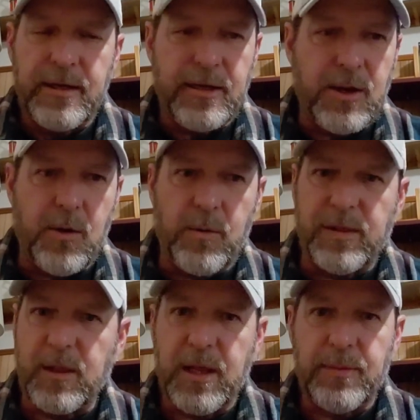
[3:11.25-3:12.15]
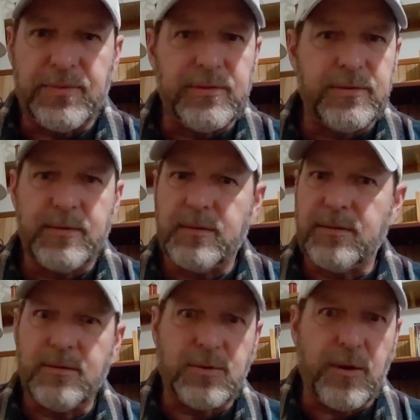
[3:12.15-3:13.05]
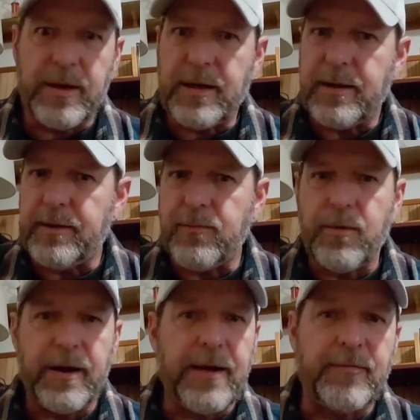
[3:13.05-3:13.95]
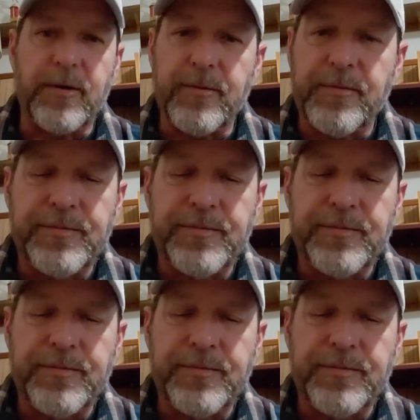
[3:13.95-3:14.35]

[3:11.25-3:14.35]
with lips, jointed, whatever.